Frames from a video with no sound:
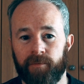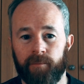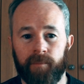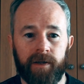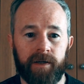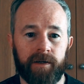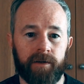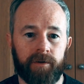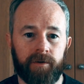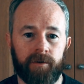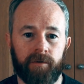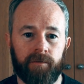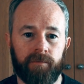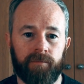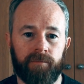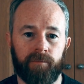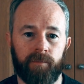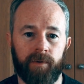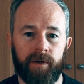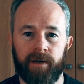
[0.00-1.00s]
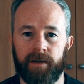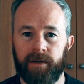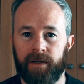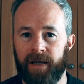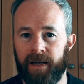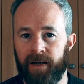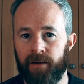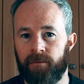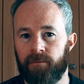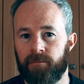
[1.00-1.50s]
familiar enough with
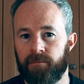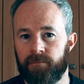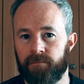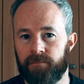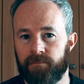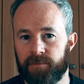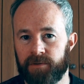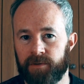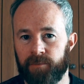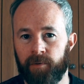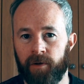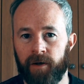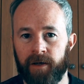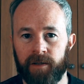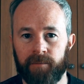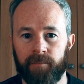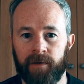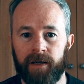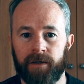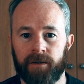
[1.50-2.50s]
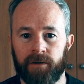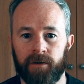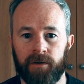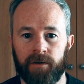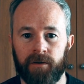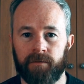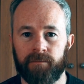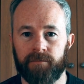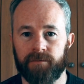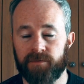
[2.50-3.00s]
how supply and demand
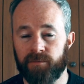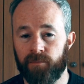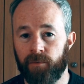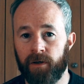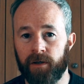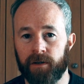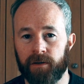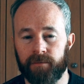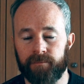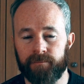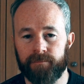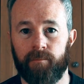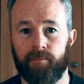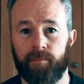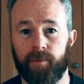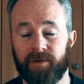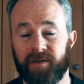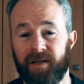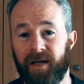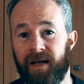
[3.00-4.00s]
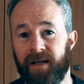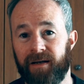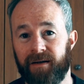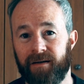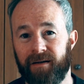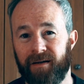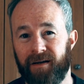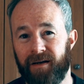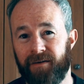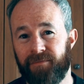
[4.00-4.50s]
curves work. But
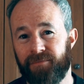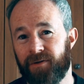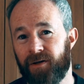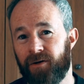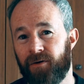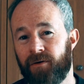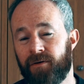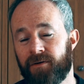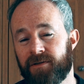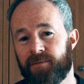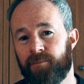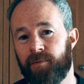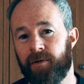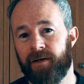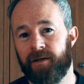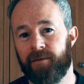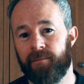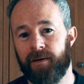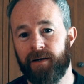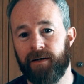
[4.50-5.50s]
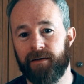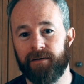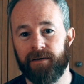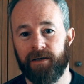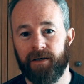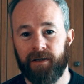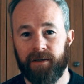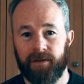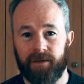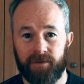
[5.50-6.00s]
then, if the law of supply and demand
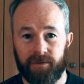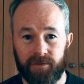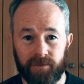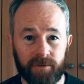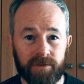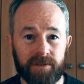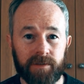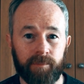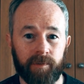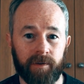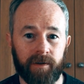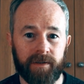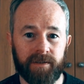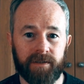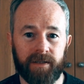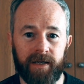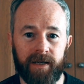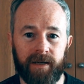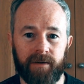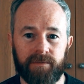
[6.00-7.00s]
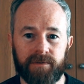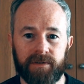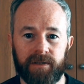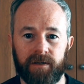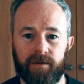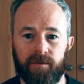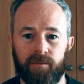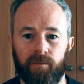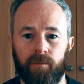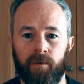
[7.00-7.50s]
does apply to
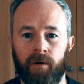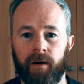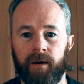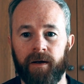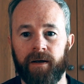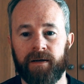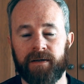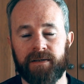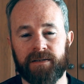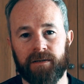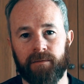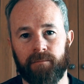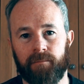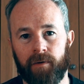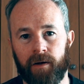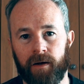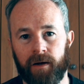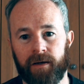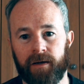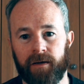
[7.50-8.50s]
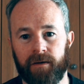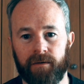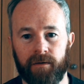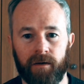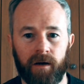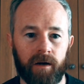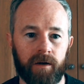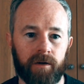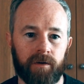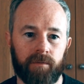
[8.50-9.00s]
housing, why is the market
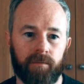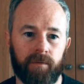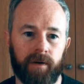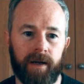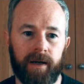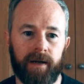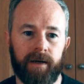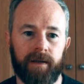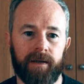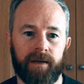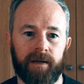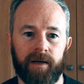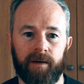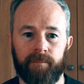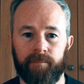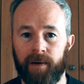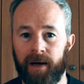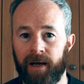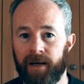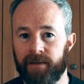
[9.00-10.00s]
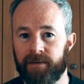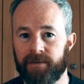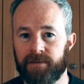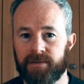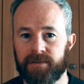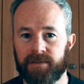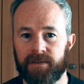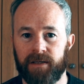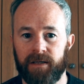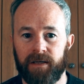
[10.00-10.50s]
not creating a
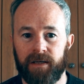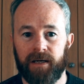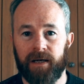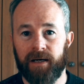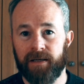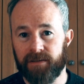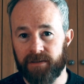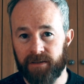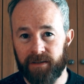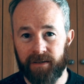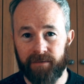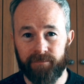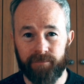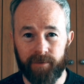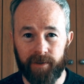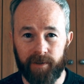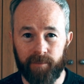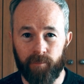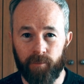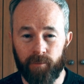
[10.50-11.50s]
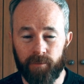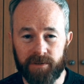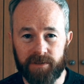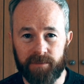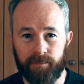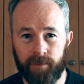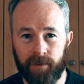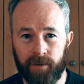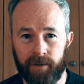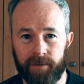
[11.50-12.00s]
balance and delivering more
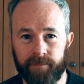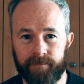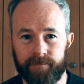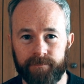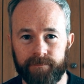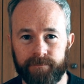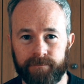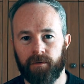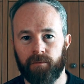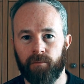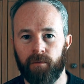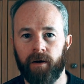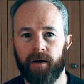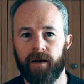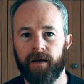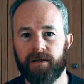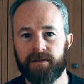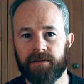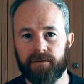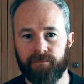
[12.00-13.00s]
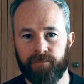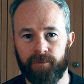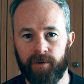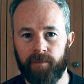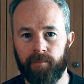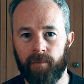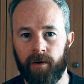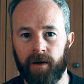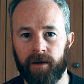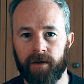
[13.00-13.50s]
supply? Why is the
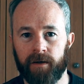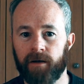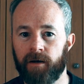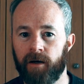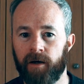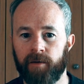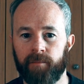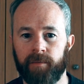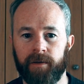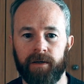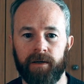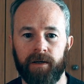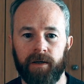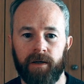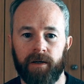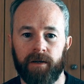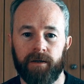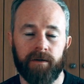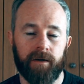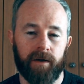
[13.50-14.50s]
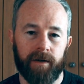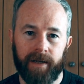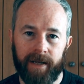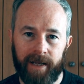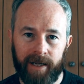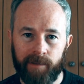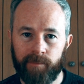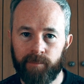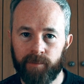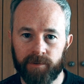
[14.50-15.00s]
free market economy not
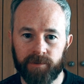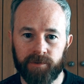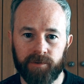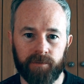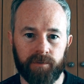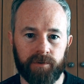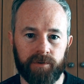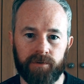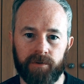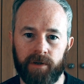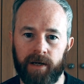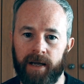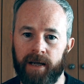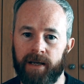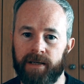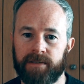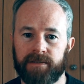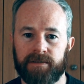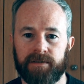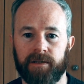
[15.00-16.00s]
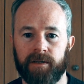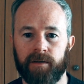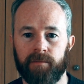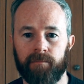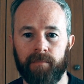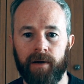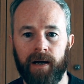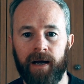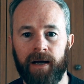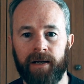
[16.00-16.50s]
able to address the
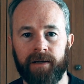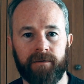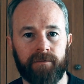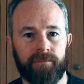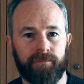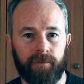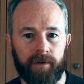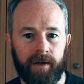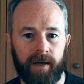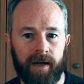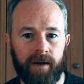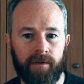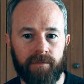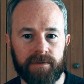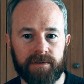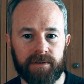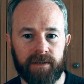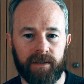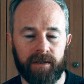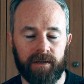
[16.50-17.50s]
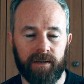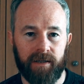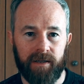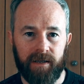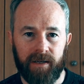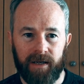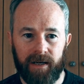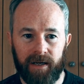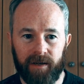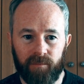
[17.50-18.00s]
demand for housing?
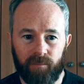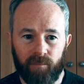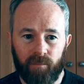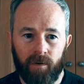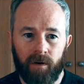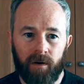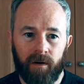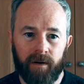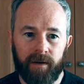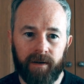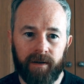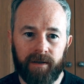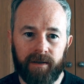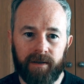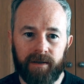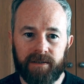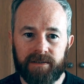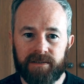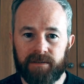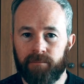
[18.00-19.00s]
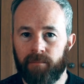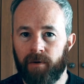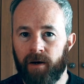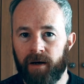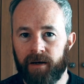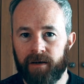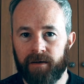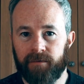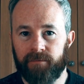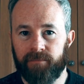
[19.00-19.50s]
And why is the
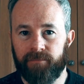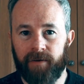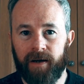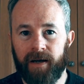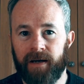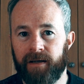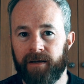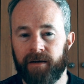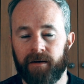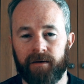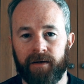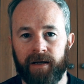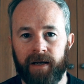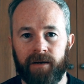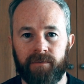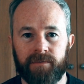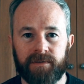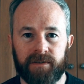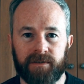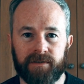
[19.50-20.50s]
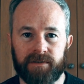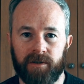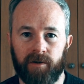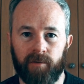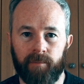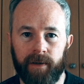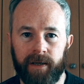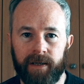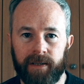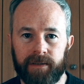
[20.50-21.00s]
market failing on housing
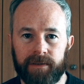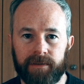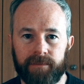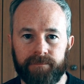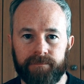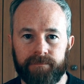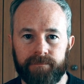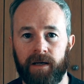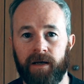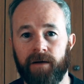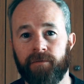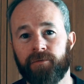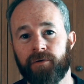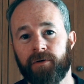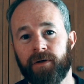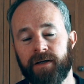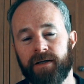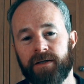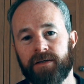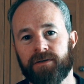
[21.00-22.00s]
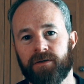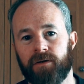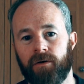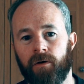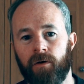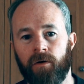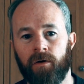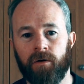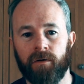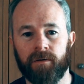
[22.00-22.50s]
so badly? If there is
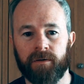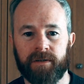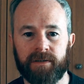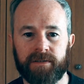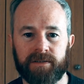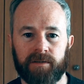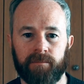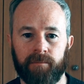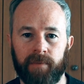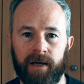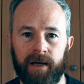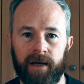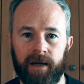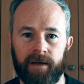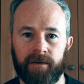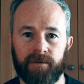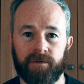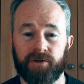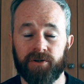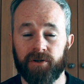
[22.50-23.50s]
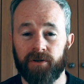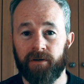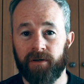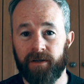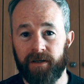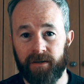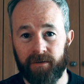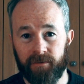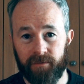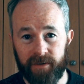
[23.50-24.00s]
all this demand,
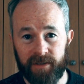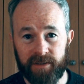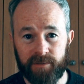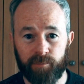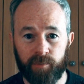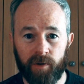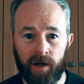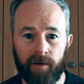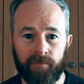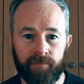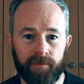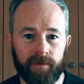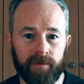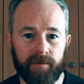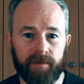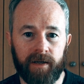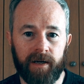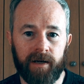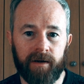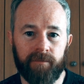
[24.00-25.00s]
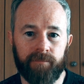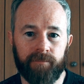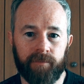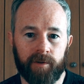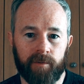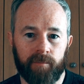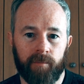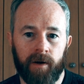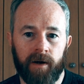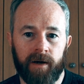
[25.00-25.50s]
surely there is profit there
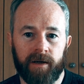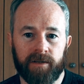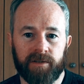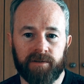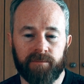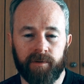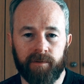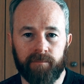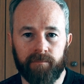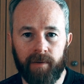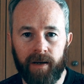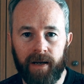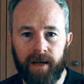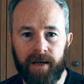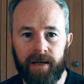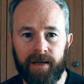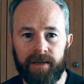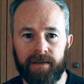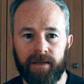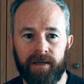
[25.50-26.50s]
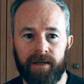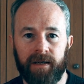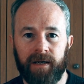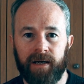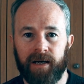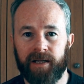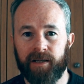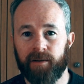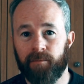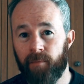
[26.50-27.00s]
for the market to be made,
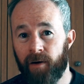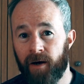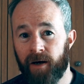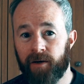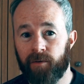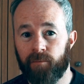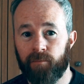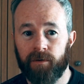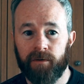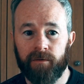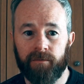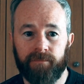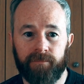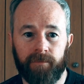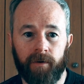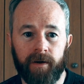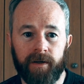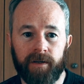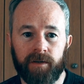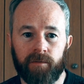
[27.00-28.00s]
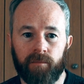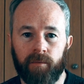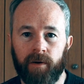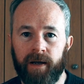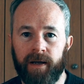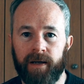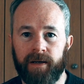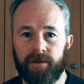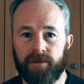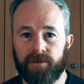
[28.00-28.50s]
and the market will find a
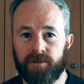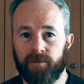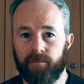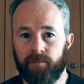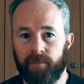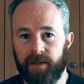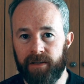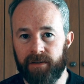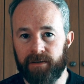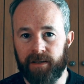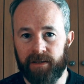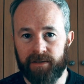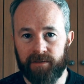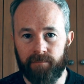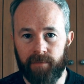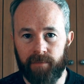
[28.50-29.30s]
way to meet that